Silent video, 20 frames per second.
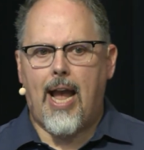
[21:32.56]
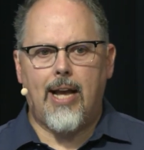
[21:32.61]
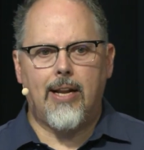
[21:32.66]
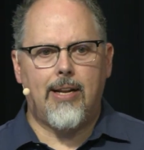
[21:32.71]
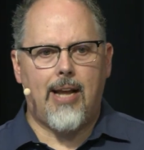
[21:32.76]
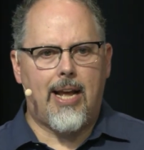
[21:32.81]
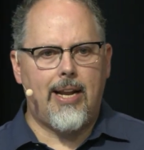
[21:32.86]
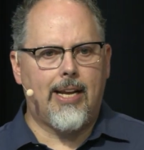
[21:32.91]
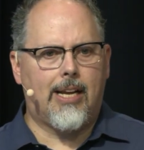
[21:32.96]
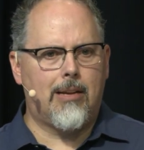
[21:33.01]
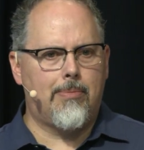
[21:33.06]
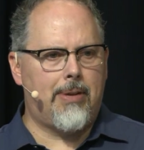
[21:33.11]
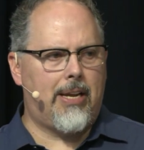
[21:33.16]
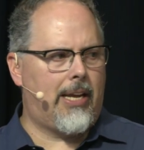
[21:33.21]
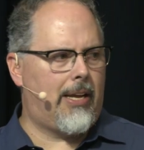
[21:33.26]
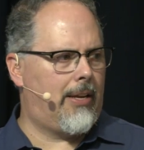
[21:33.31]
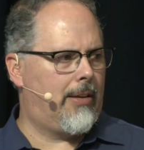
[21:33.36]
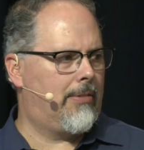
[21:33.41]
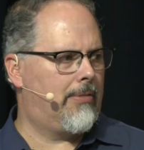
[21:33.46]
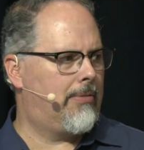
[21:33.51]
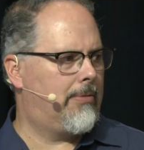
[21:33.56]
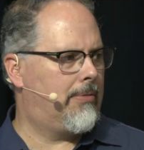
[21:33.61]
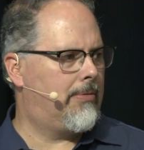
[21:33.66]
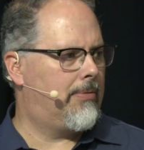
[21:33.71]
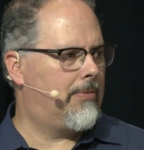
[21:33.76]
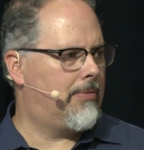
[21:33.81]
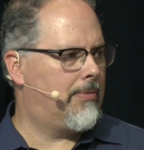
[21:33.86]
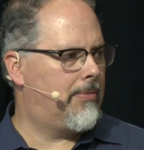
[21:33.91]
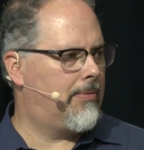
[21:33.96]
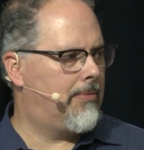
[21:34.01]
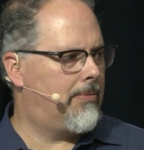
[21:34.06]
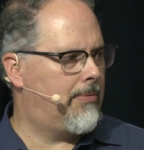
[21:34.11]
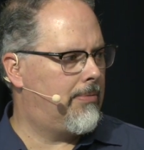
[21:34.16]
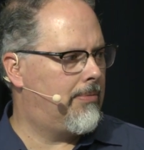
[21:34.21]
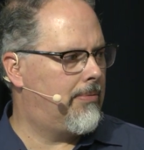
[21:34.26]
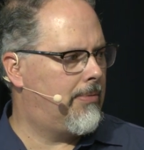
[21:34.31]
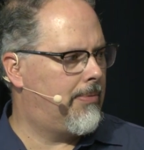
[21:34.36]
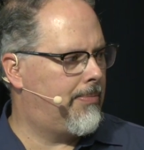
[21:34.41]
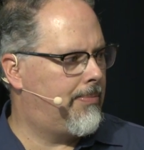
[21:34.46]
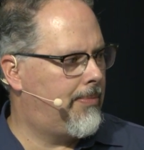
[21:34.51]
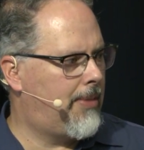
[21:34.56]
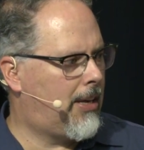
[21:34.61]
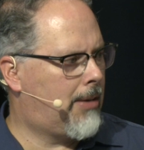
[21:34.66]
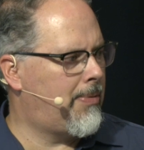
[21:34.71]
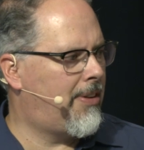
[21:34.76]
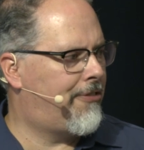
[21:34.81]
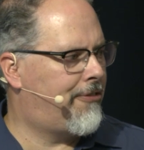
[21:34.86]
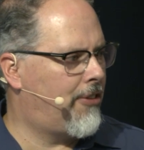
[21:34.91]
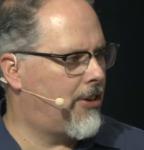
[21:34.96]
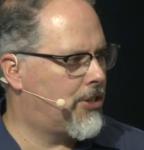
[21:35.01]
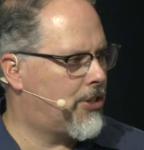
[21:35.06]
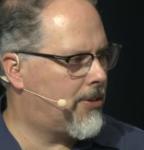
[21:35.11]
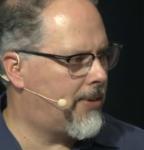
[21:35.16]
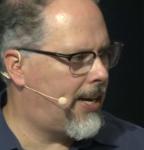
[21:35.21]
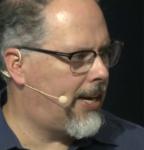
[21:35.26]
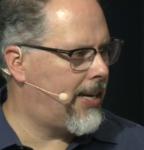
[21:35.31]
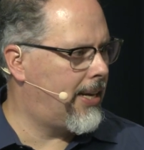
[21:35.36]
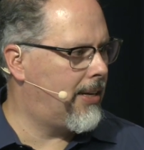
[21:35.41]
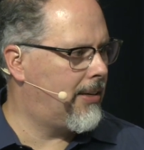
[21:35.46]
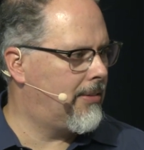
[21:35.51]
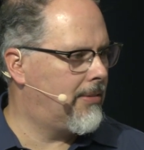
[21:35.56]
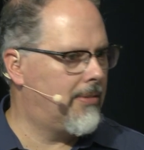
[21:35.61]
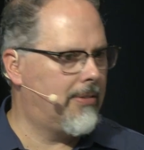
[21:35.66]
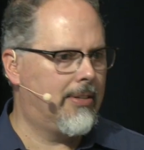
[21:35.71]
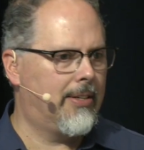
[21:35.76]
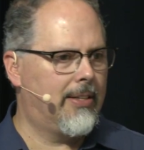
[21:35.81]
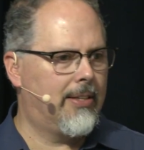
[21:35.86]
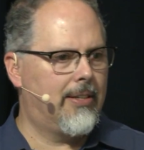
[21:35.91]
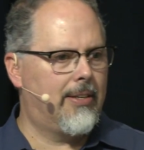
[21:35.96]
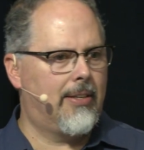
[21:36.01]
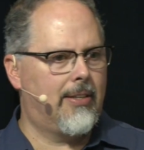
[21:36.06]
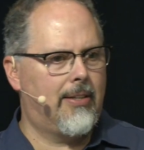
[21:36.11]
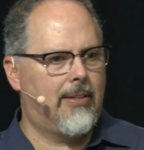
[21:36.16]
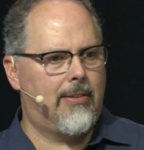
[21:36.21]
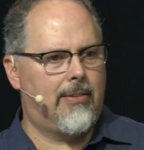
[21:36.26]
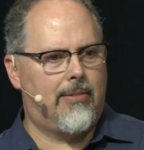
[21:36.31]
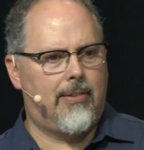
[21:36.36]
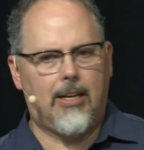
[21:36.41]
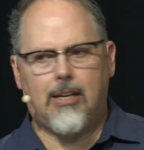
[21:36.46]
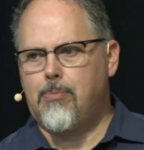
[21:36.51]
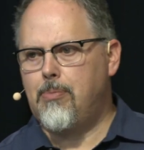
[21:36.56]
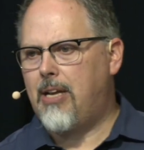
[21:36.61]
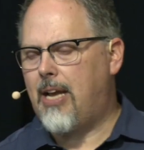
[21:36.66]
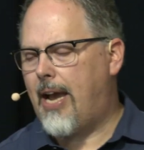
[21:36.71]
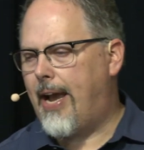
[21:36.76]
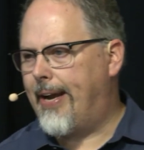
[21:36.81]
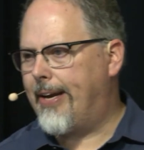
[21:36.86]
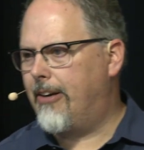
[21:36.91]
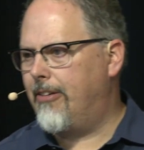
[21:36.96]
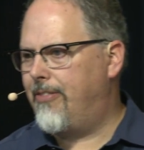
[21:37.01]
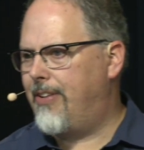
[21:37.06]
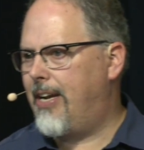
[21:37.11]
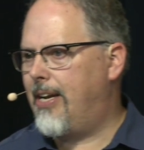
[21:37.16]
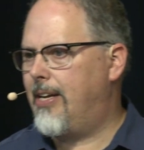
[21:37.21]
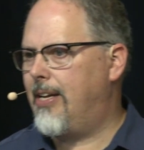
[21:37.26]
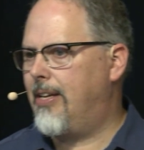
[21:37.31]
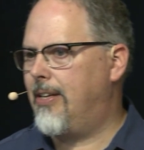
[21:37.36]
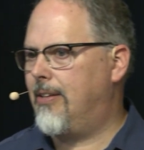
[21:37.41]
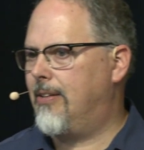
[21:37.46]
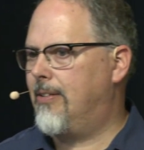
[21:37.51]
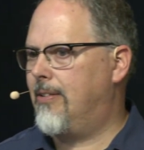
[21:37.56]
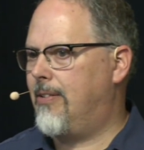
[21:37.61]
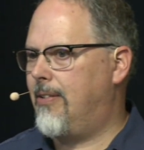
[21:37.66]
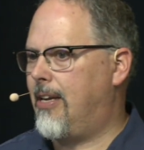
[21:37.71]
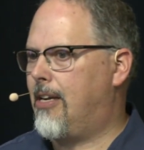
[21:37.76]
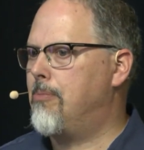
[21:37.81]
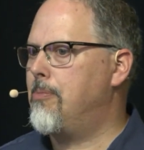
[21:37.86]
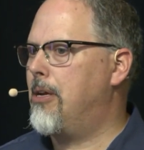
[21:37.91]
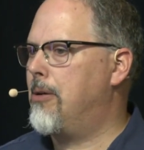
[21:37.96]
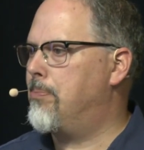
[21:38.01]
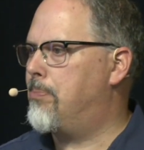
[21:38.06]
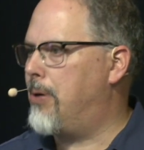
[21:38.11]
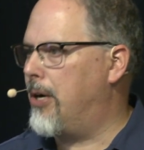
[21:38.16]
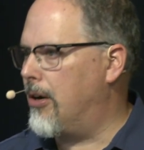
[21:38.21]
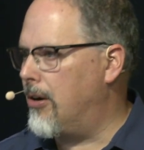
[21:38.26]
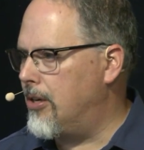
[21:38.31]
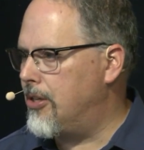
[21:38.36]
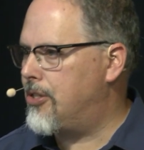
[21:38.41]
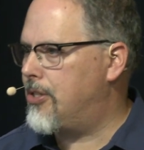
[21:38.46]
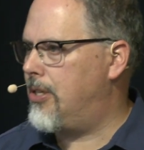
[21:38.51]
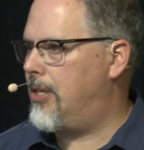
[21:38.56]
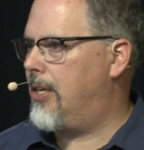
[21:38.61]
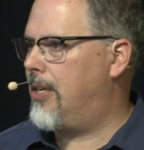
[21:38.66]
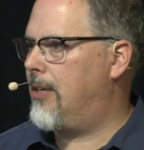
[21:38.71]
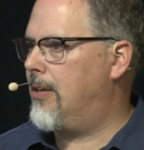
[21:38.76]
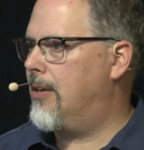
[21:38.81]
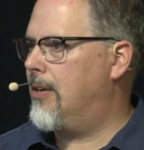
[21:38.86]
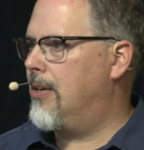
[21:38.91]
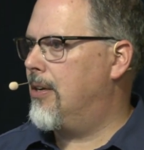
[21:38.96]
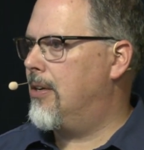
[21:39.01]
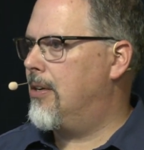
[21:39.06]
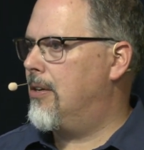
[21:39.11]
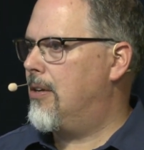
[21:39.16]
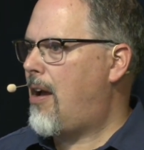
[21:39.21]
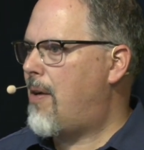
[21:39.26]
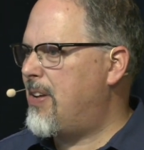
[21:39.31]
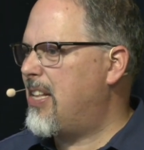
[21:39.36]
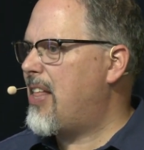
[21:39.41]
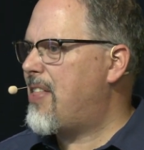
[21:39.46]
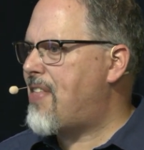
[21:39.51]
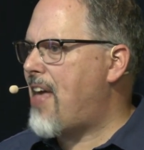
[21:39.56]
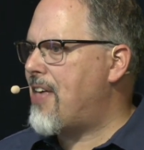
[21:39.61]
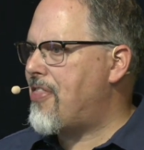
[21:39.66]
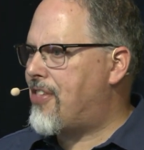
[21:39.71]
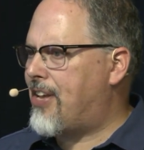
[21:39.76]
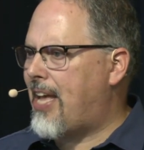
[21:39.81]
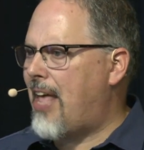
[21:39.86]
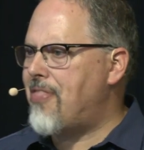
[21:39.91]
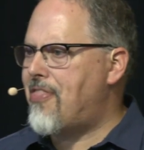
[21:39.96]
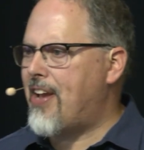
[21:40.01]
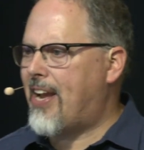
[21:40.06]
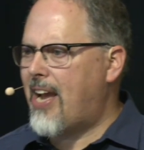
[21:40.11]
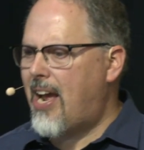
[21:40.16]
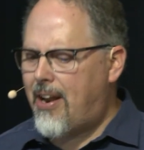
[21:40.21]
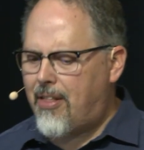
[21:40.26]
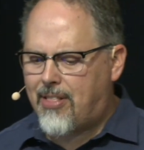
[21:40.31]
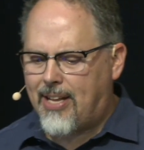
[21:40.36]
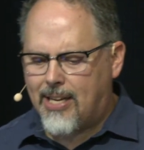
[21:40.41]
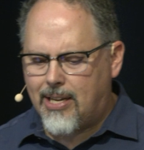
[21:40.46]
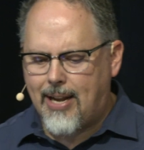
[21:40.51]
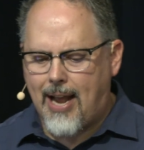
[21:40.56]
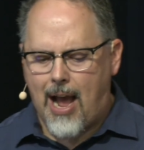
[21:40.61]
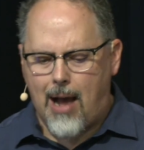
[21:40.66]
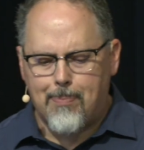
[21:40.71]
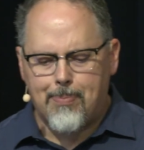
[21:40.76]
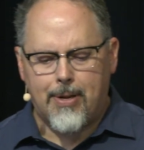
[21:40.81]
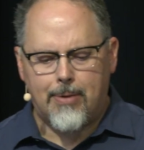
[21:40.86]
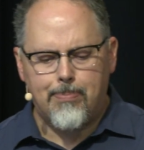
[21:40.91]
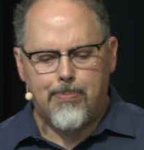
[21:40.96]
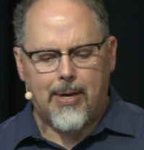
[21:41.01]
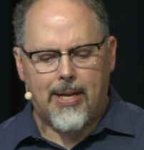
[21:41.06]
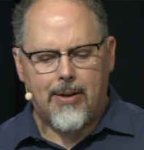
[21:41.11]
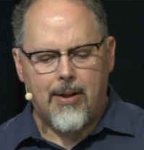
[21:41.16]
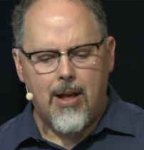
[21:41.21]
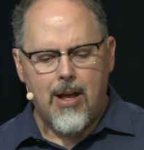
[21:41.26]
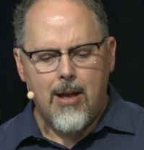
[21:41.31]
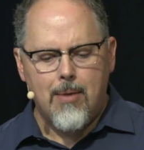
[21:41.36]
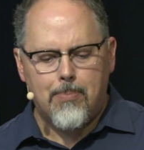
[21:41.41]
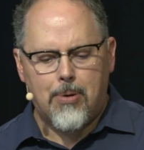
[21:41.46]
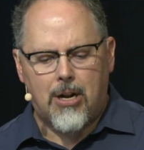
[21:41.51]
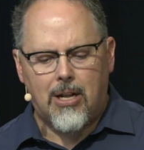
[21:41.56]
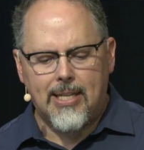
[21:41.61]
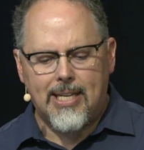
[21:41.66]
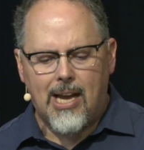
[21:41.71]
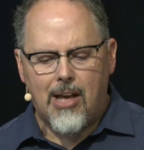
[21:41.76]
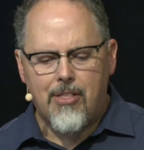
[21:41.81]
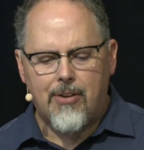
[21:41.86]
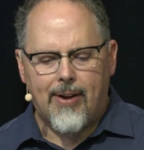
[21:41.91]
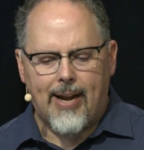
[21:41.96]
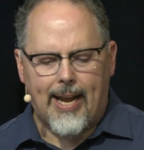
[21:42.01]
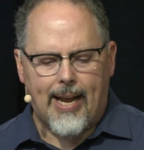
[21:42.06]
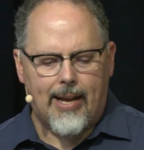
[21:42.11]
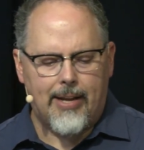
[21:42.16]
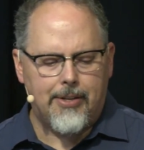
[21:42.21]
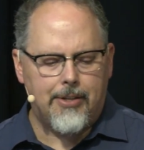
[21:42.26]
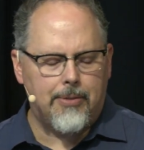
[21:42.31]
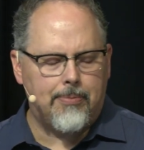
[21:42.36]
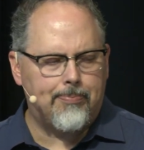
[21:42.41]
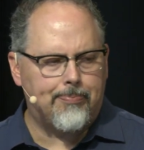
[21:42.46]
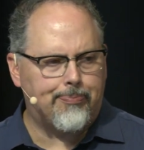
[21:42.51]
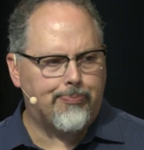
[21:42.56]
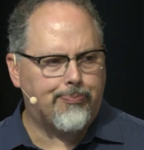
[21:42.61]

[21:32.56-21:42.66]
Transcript: And, and it can be it can be frustrating, it can be aggravating, it can be embarrassing. I mean, that, that, that kind of thing can happen, but, but on the other hand,